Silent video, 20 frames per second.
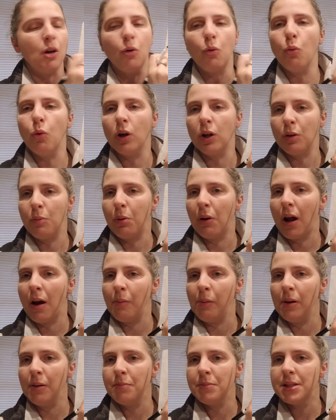word
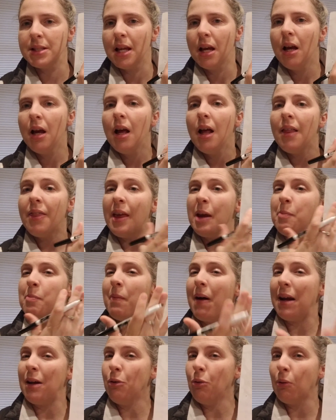problems. They
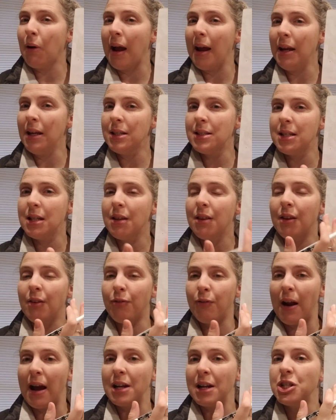might write the
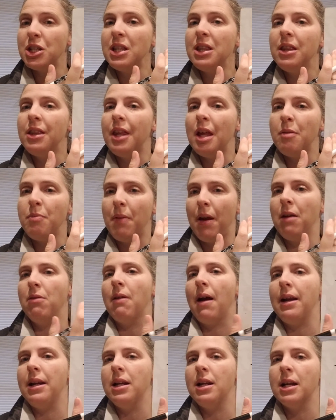fraction, they may
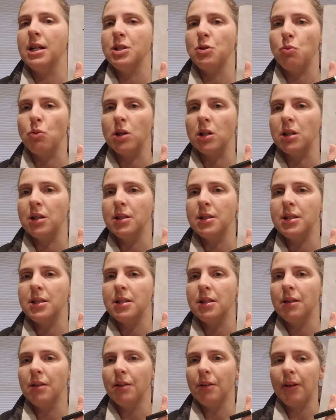write it as
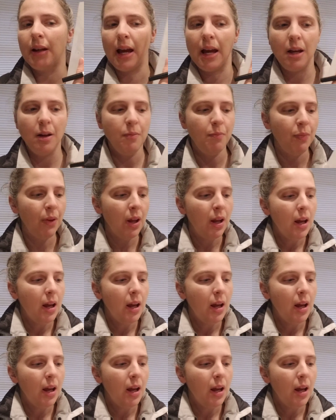words, okay?